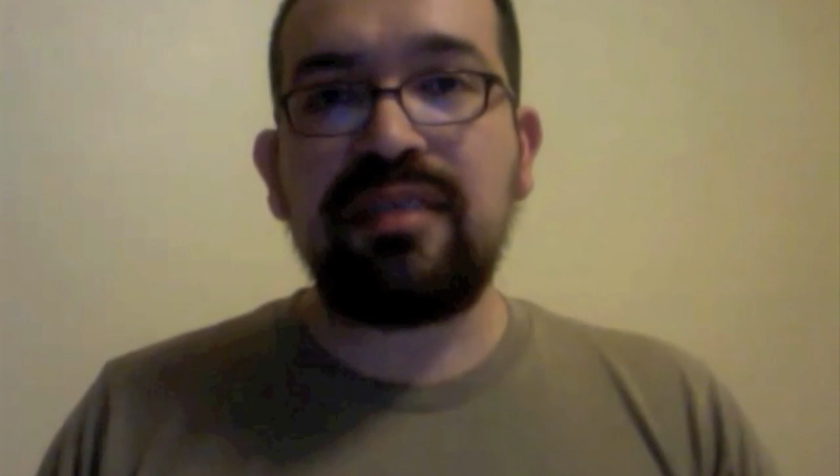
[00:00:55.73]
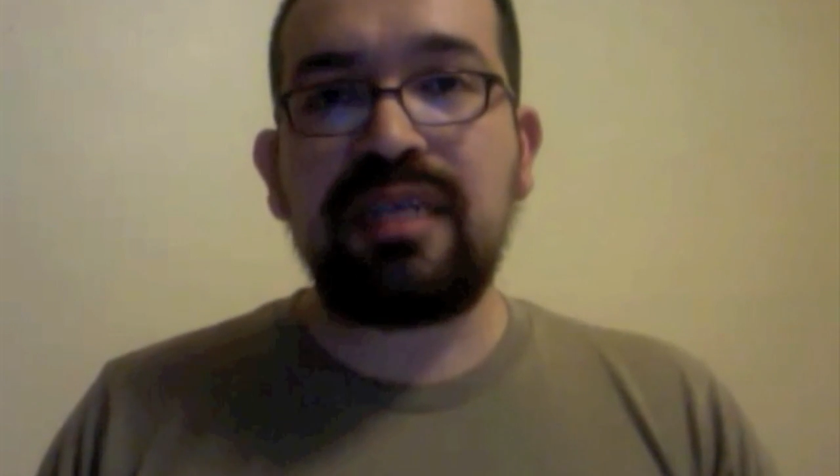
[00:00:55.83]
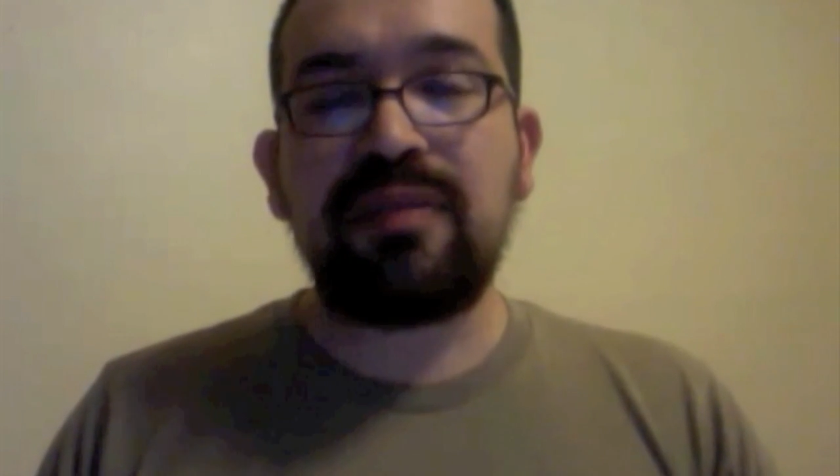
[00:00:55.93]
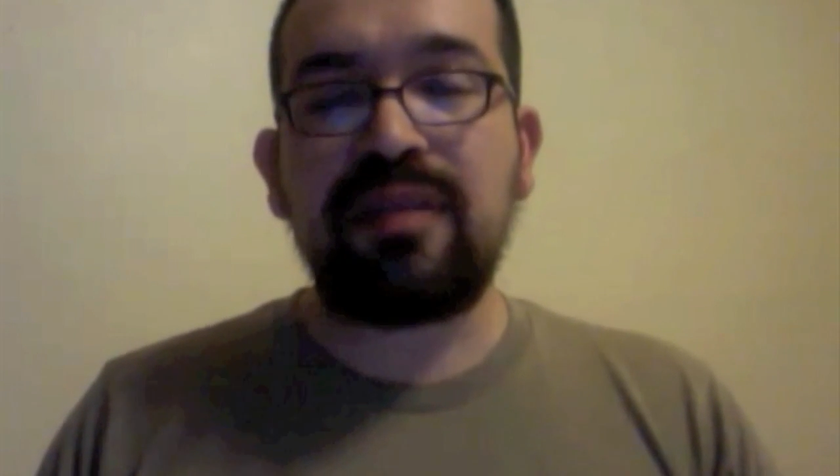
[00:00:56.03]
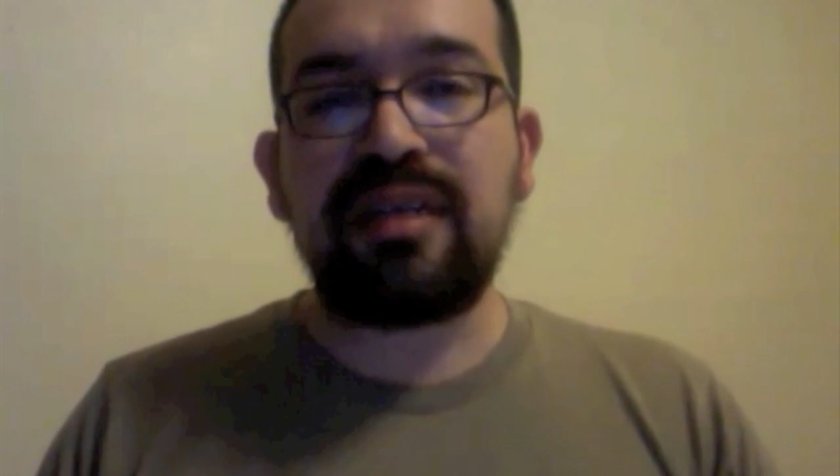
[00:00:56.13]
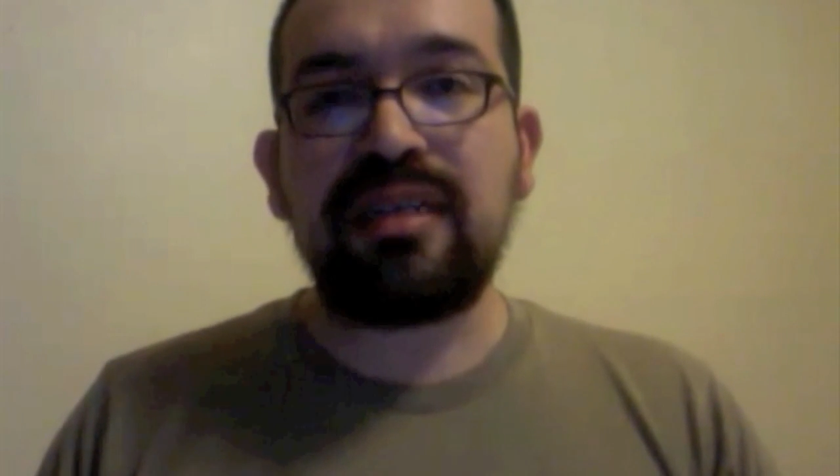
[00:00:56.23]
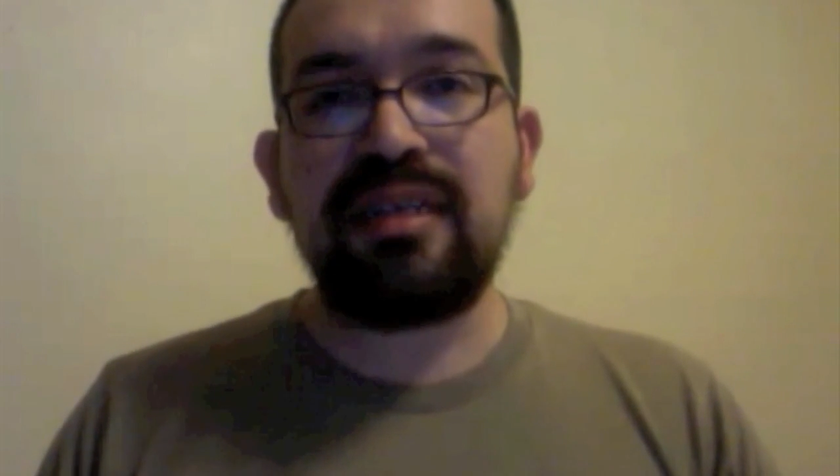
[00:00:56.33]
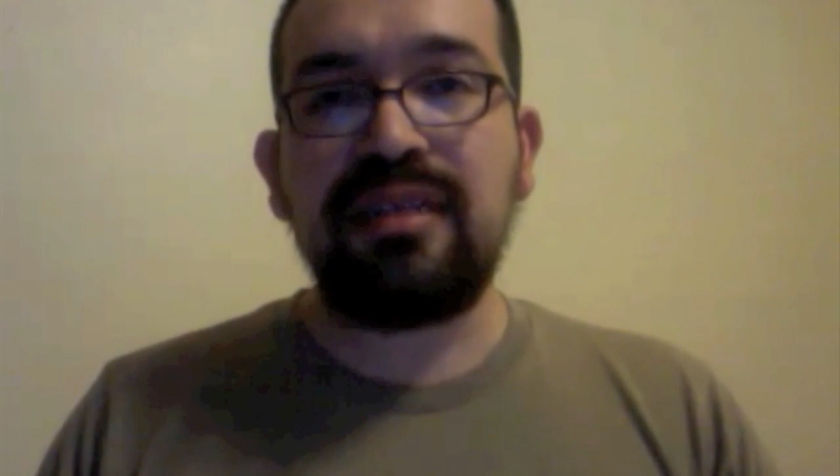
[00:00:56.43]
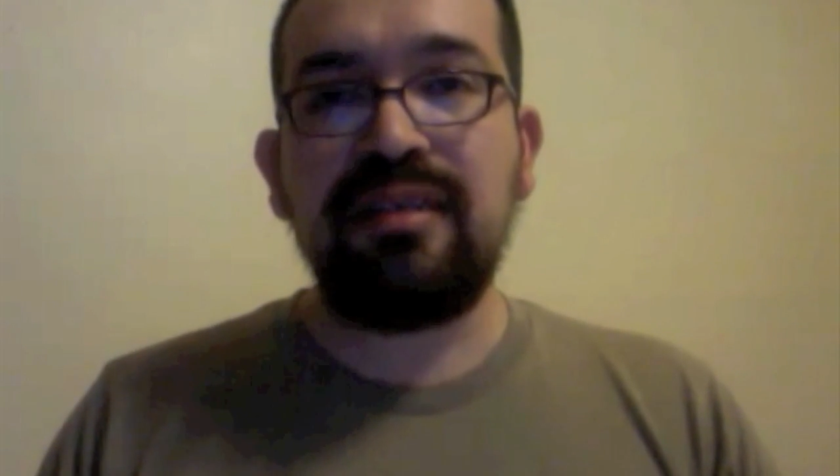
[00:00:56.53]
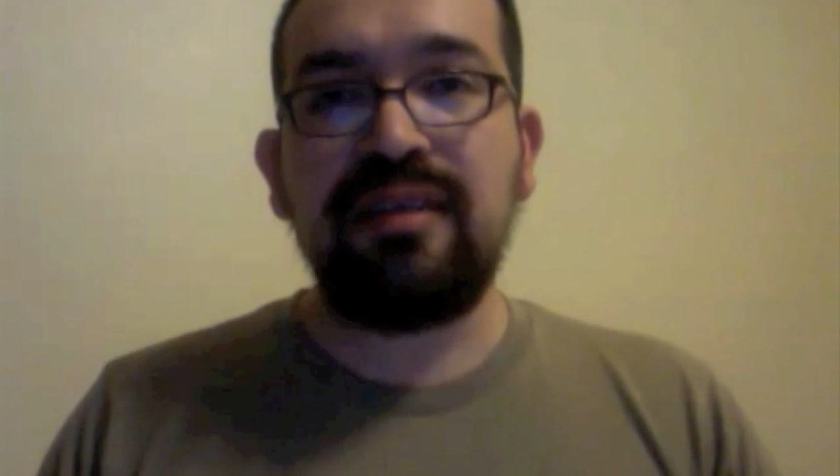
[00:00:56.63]
Jabberlog,
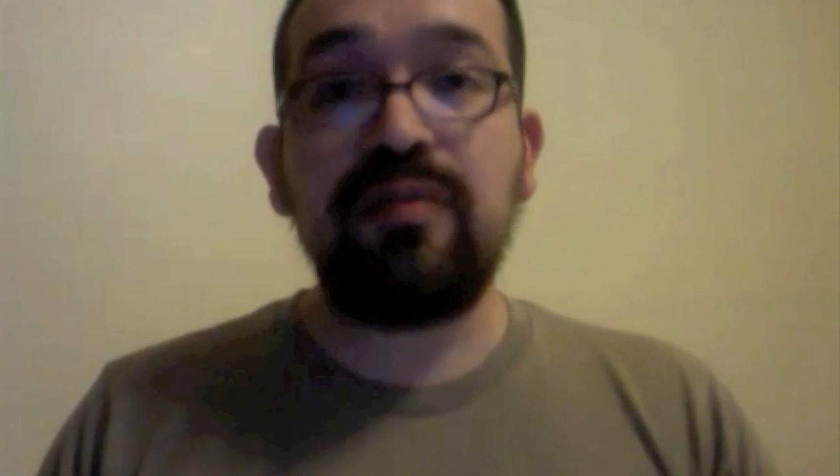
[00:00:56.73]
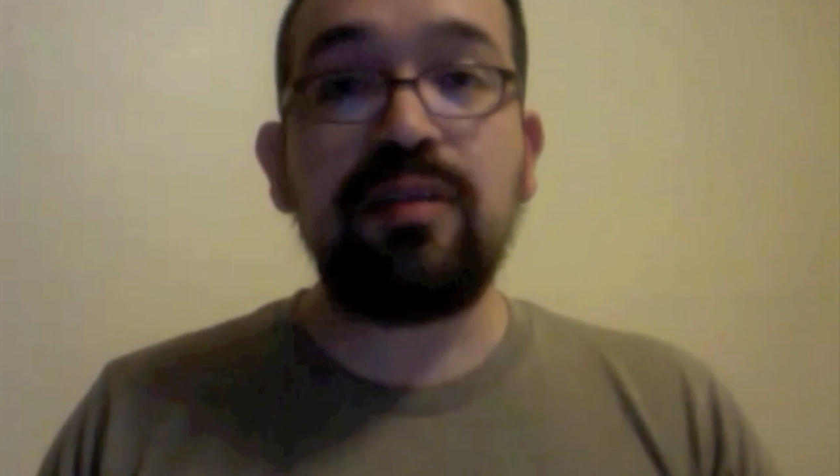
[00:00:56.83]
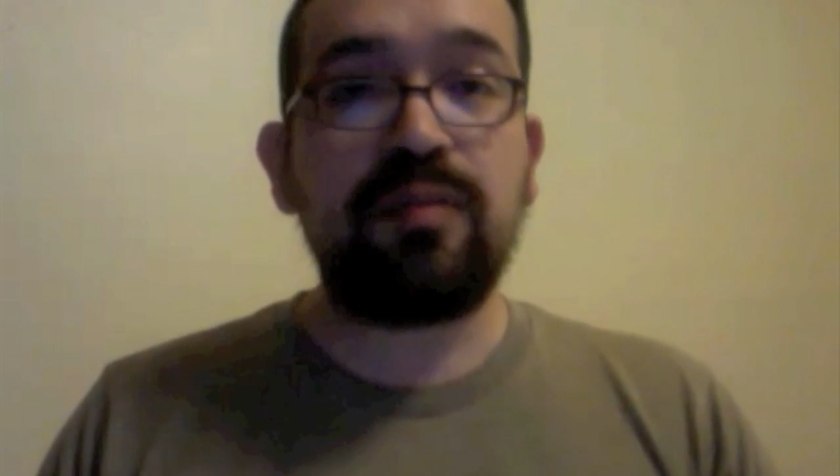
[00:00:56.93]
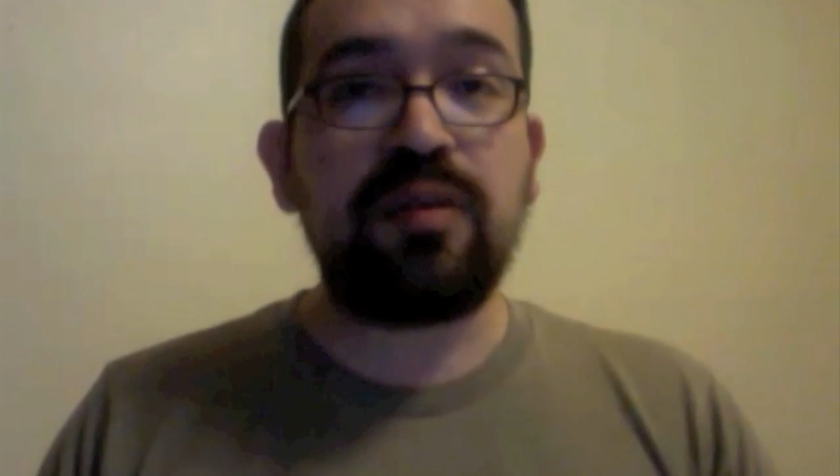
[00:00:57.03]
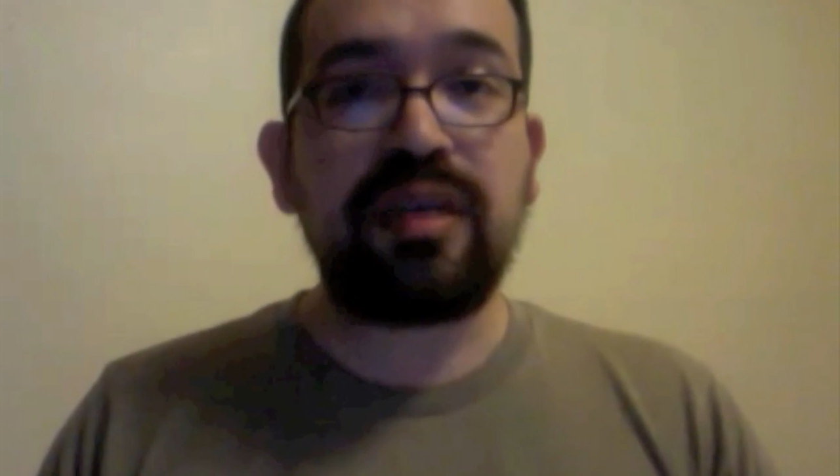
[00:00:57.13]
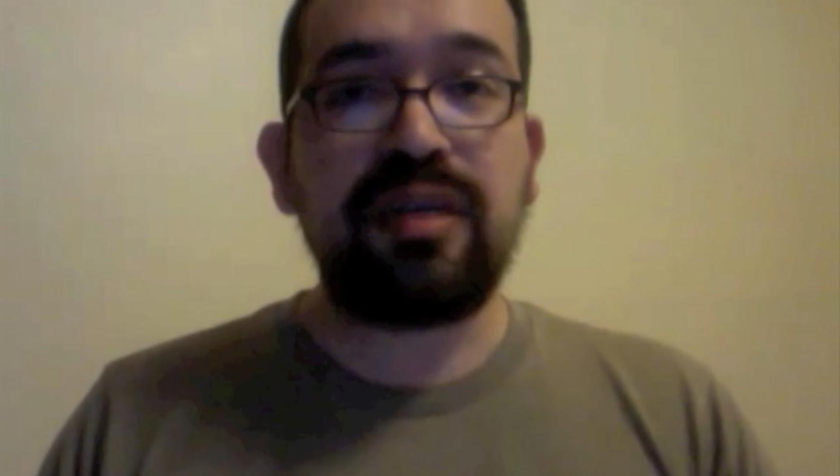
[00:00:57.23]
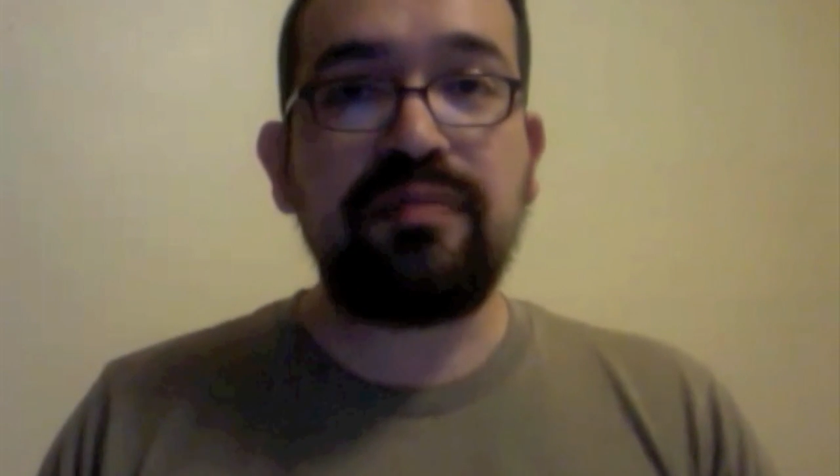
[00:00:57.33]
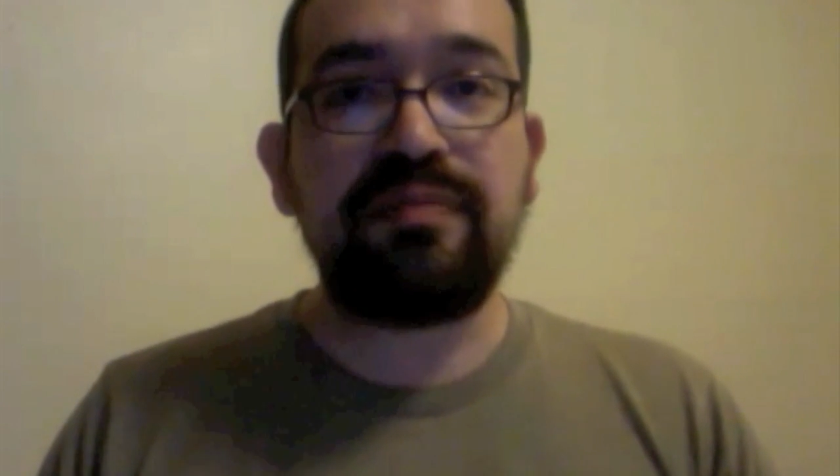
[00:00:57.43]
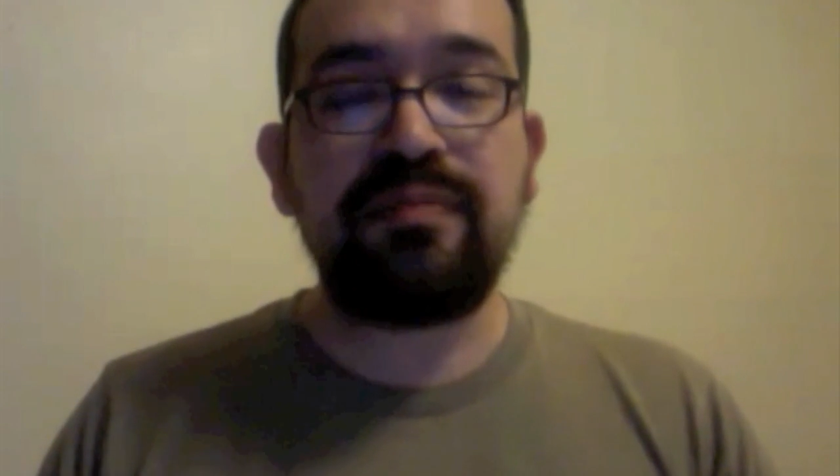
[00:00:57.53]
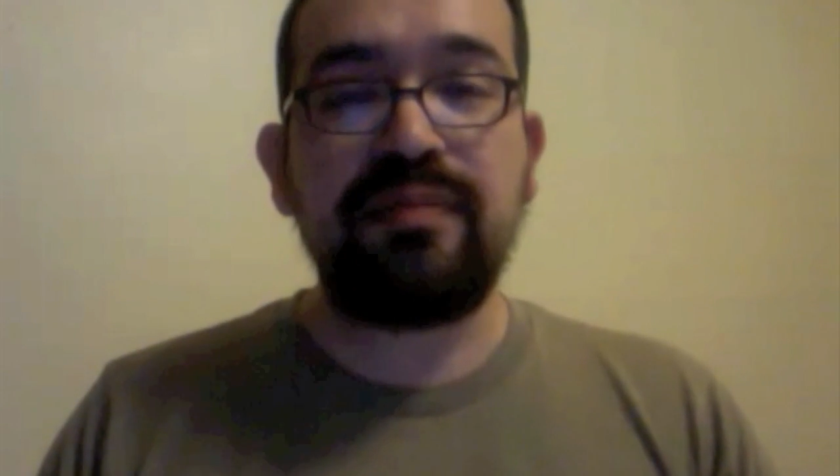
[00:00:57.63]
and there's more to come.